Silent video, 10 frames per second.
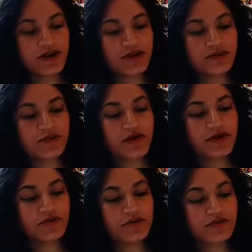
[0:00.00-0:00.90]
had brought
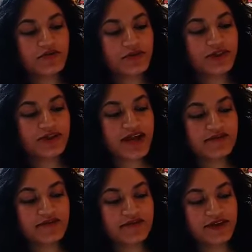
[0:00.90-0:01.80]
home from a
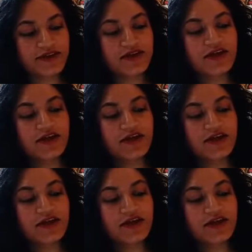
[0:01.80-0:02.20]
staff event,